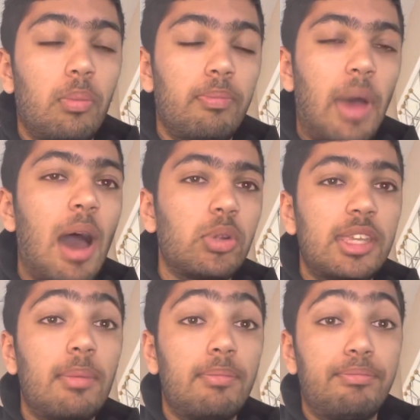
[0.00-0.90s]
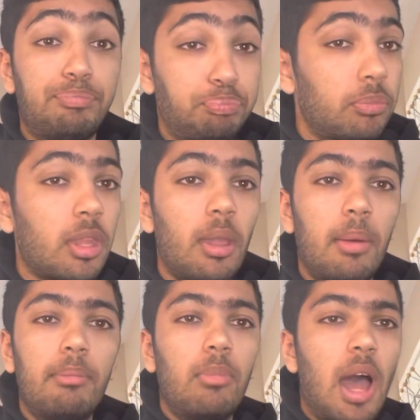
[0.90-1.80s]
I would say
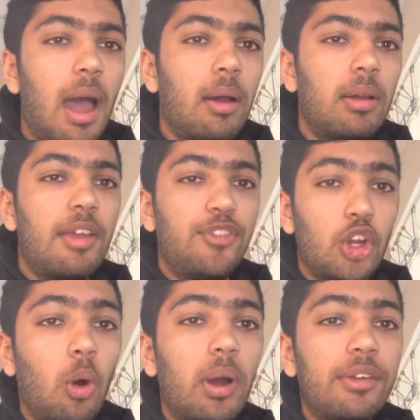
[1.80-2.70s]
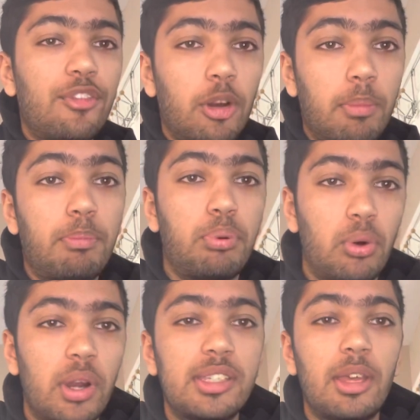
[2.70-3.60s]
if you're going for
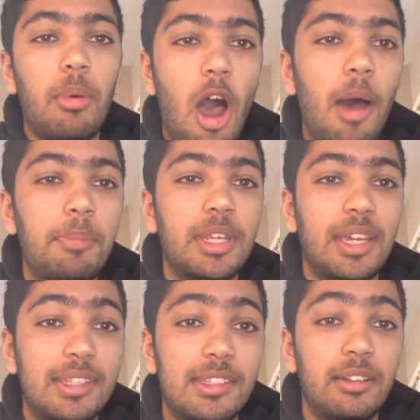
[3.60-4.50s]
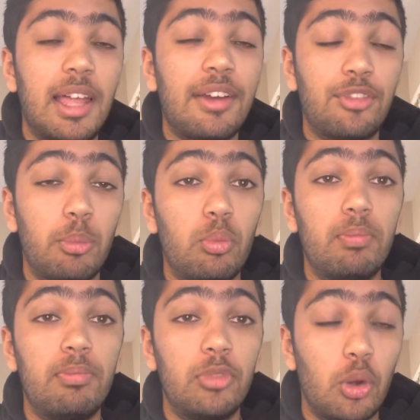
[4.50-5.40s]
Prism, Optic, and Select from
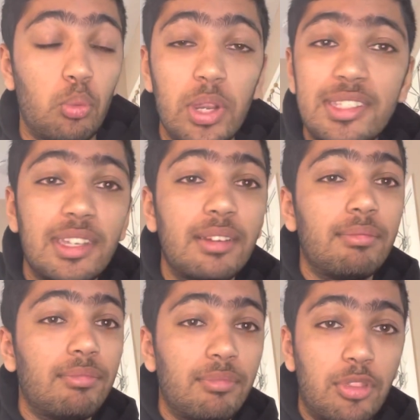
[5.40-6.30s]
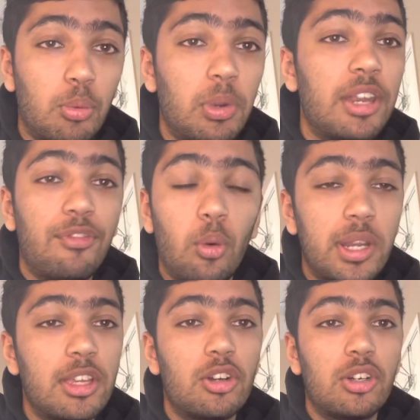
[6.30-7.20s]
the recent 3 to 4
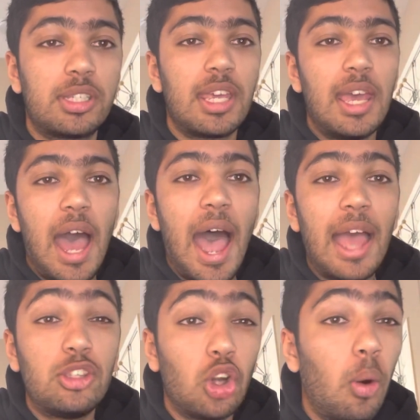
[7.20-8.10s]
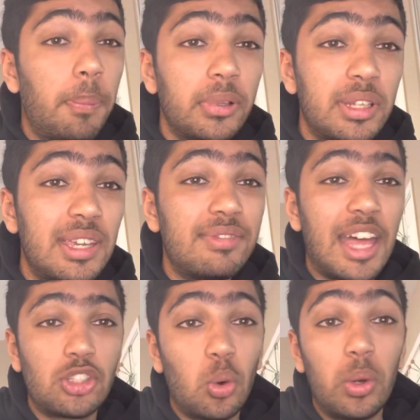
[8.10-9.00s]
years, I don't believe
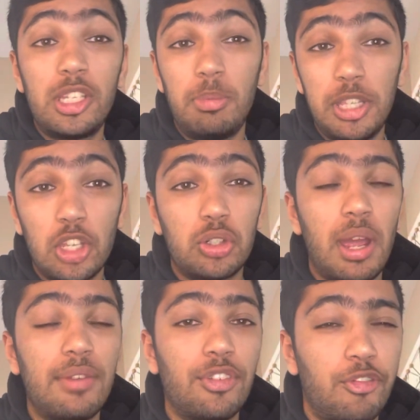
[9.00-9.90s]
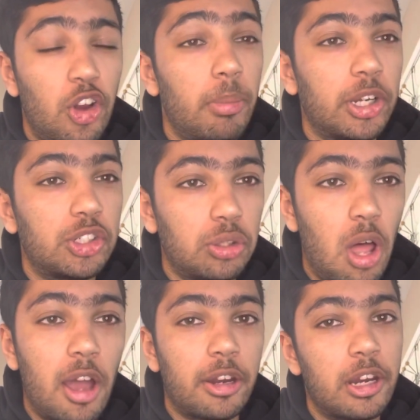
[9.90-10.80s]
that's going to be the trend for very much
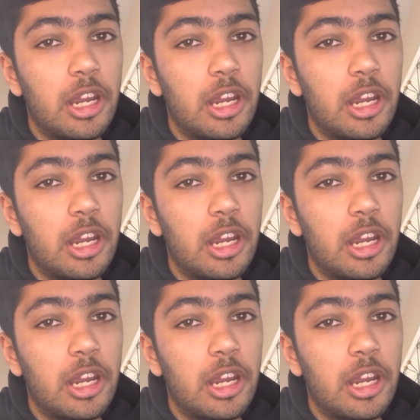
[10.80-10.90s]
longer.